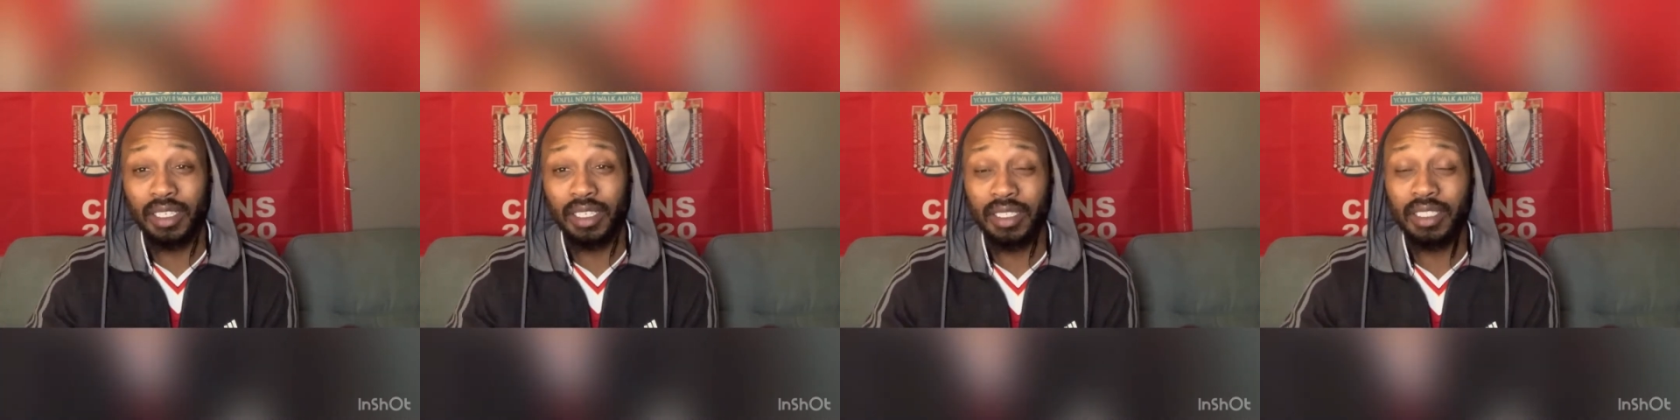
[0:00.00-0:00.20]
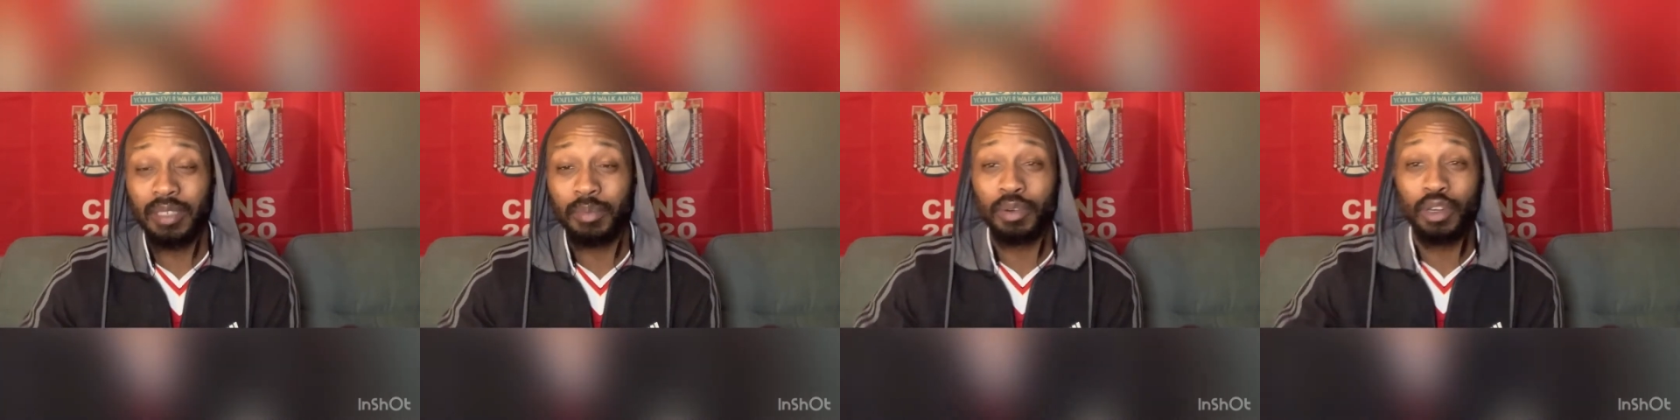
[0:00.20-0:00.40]

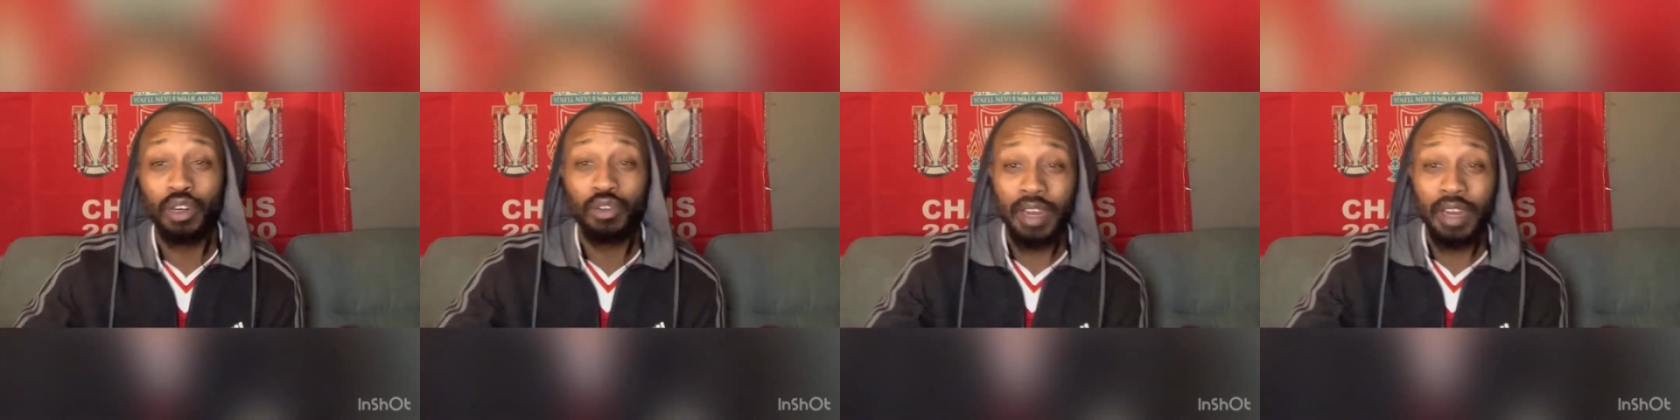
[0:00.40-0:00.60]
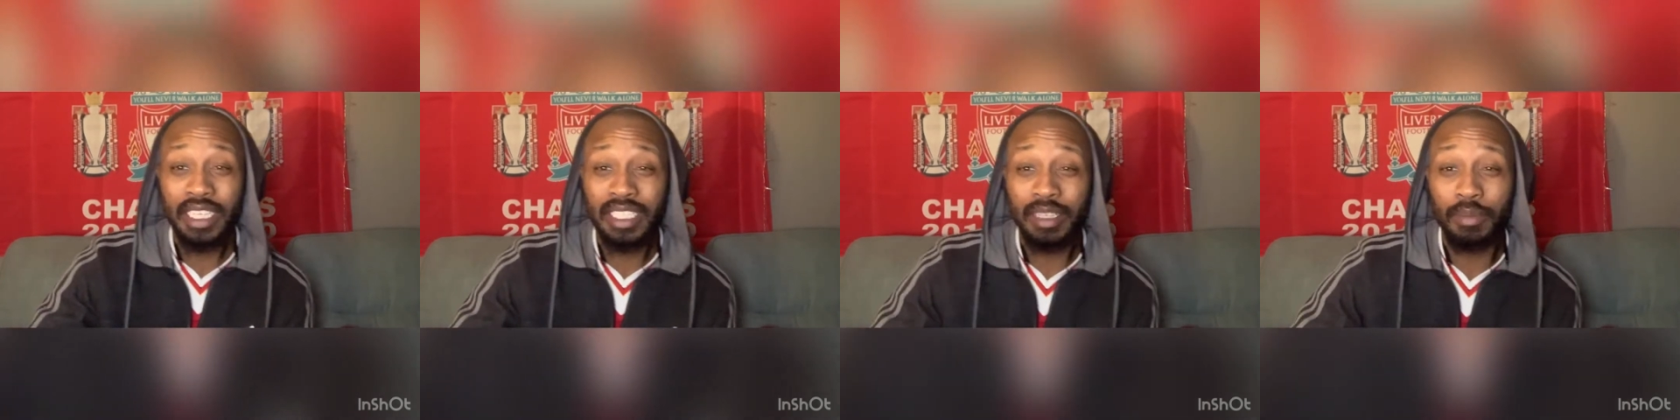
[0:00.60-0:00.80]

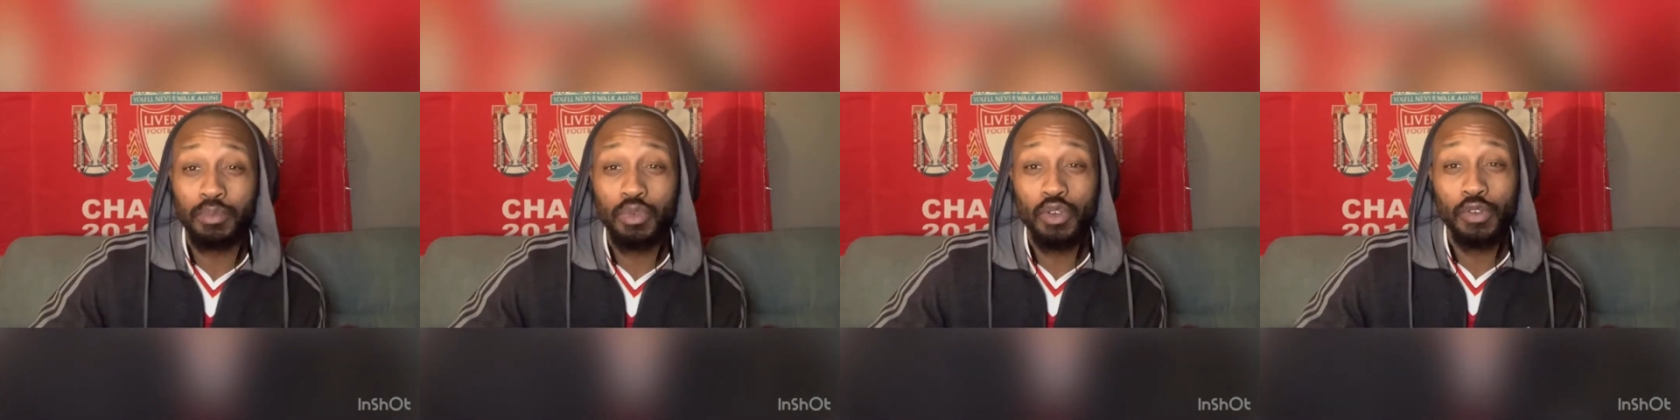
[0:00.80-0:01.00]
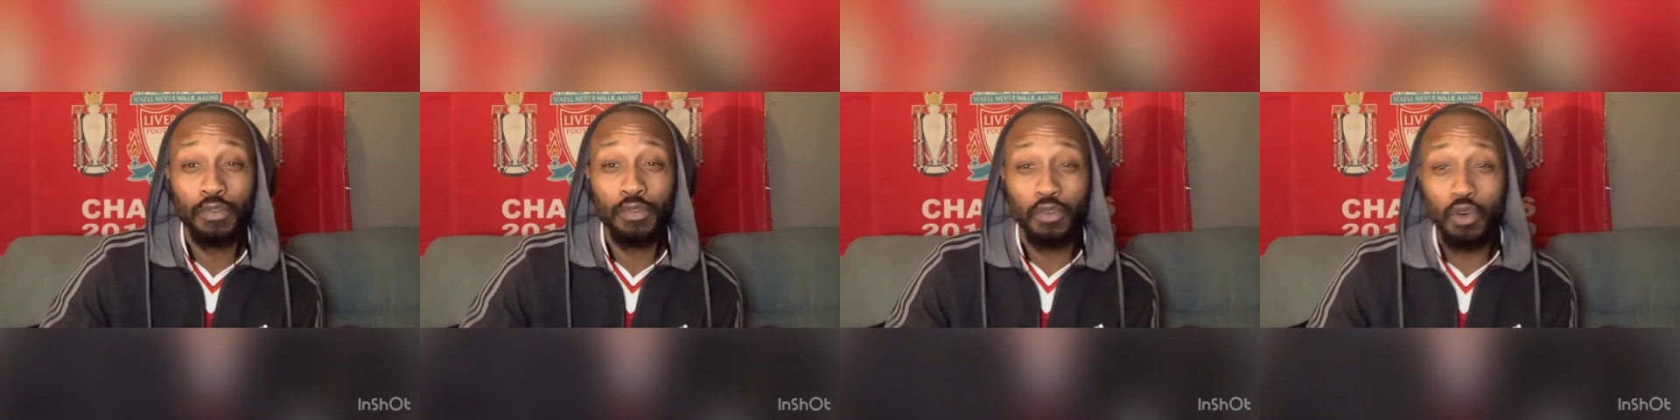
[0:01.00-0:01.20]
progress and
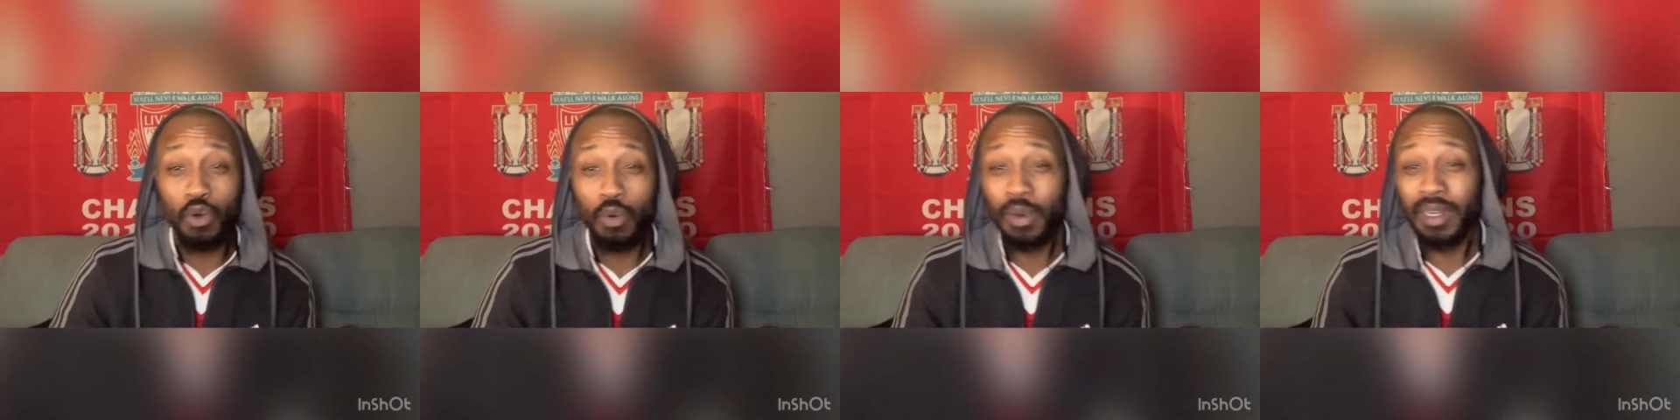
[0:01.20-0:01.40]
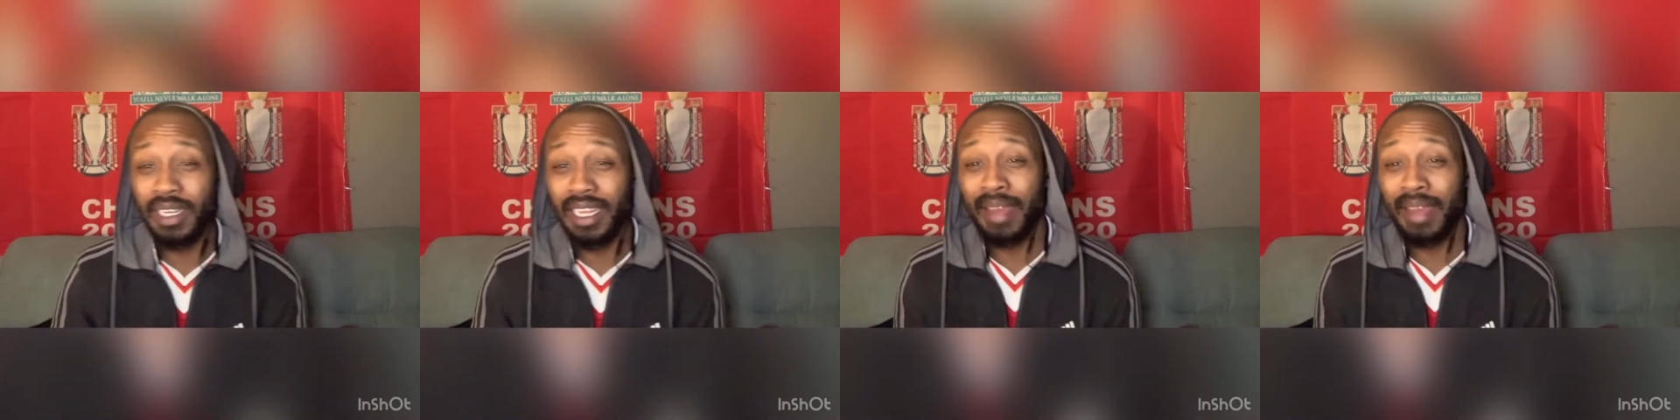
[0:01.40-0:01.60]
move
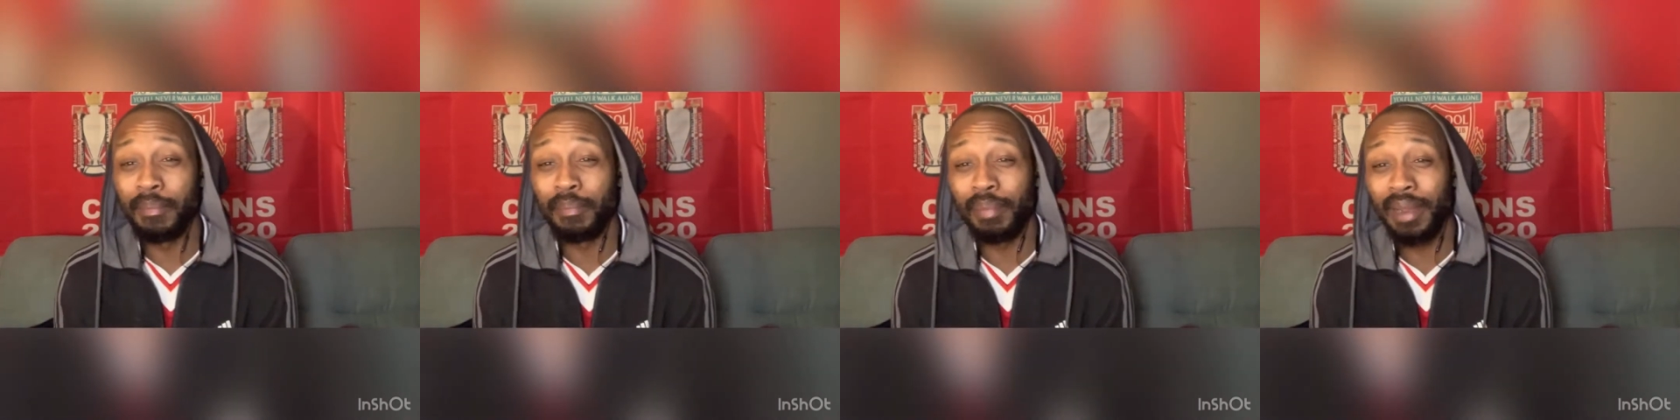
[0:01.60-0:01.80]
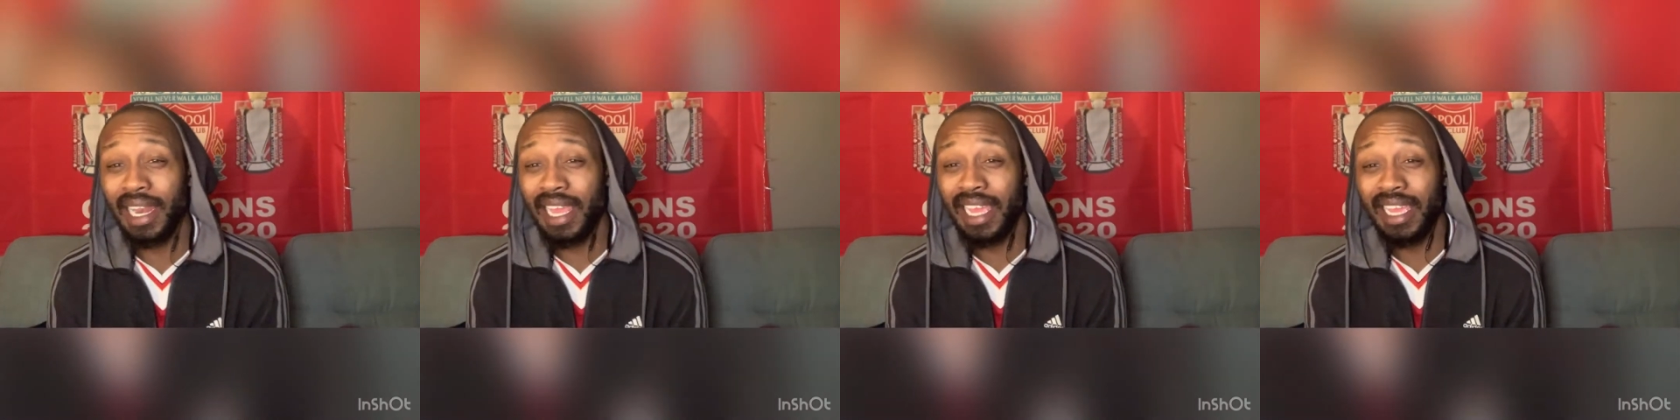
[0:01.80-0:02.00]
forward and
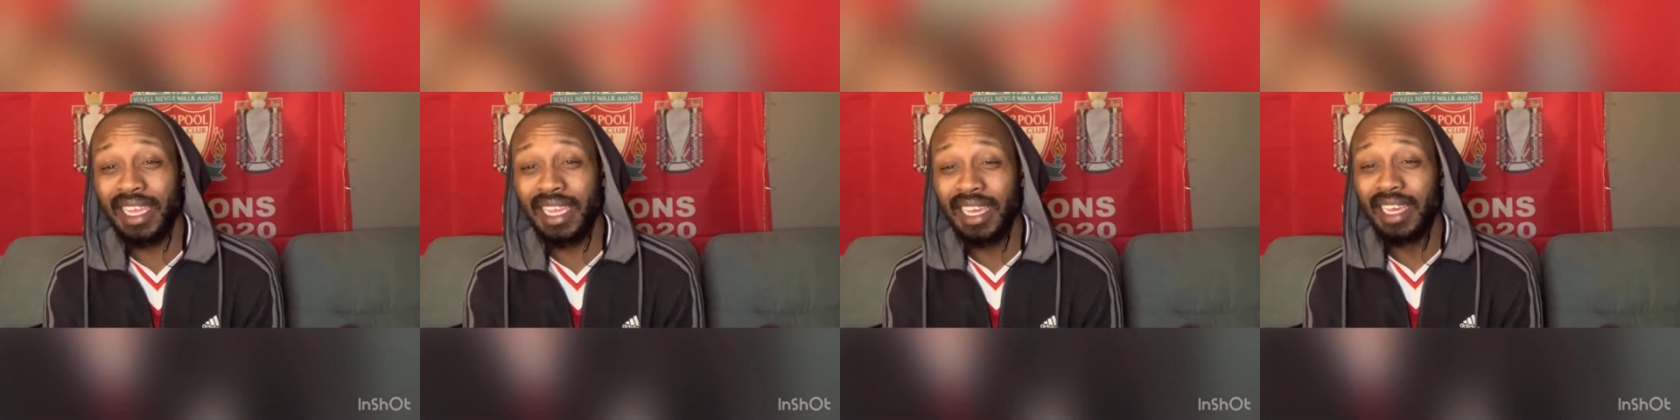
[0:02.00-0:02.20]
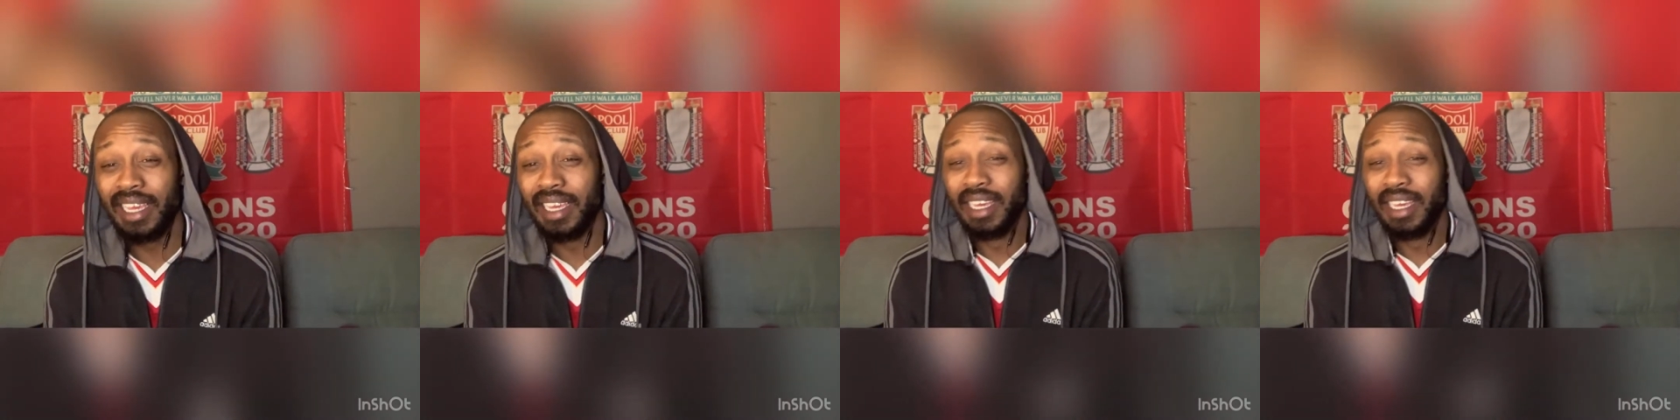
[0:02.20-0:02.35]
play,